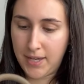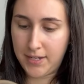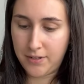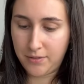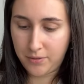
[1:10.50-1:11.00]

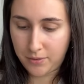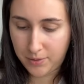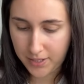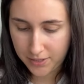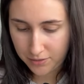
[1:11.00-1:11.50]
didn't
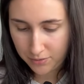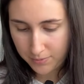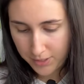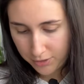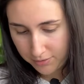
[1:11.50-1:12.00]
quite do
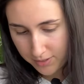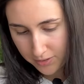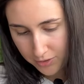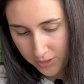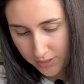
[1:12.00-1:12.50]
much
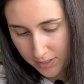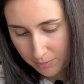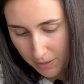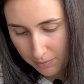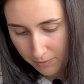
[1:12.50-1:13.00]
research on this
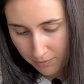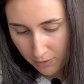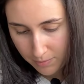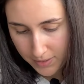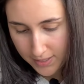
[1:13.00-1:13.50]
bag
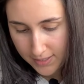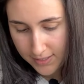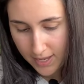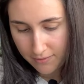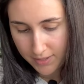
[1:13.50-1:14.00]
before, but it does
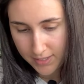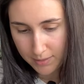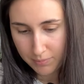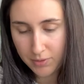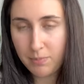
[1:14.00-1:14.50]
have a
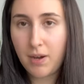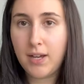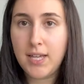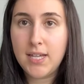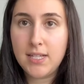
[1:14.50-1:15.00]
zippered
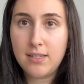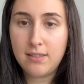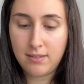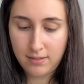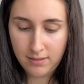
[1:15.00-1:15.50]

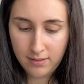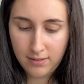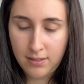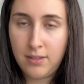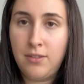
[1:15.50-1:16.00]
pocket.
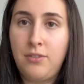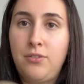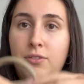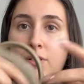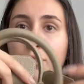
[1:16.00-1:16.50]

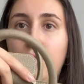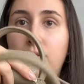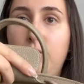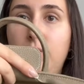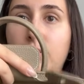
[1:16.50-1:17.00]
So